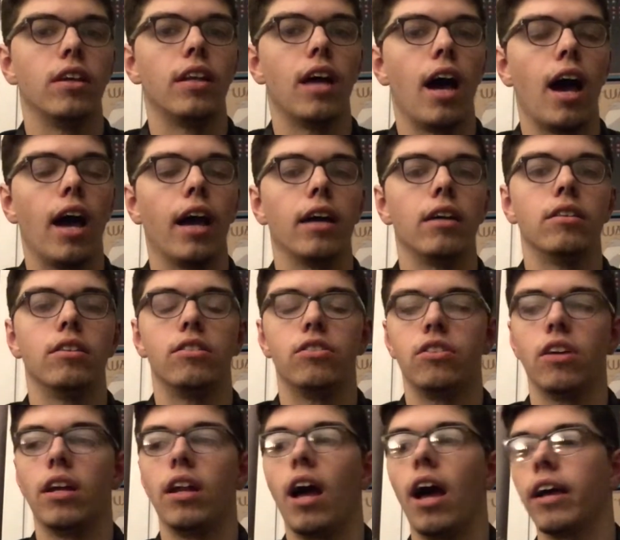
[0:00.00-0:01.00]
I
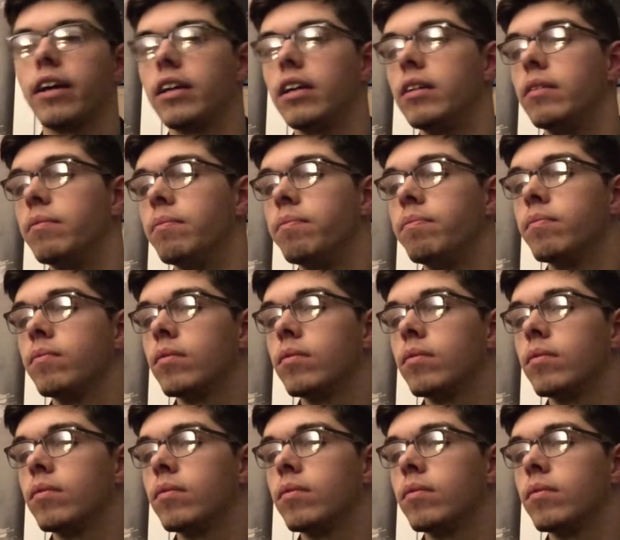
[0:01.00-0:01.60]
can